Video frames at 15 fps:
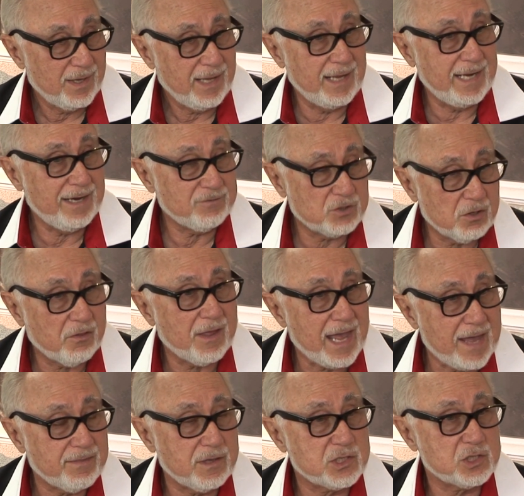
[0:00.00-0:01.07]
And after
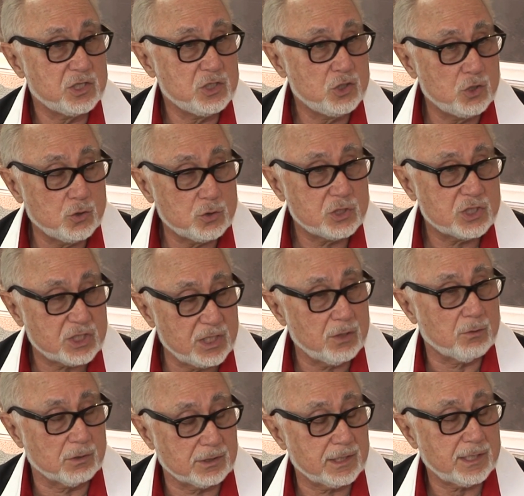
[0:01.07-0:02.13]
that, there's a huge
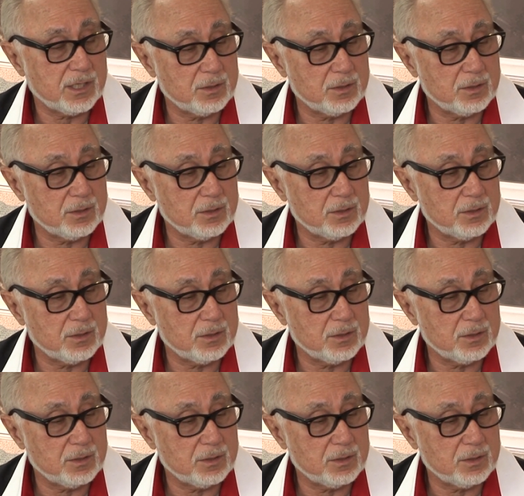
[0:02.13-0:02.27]
secret that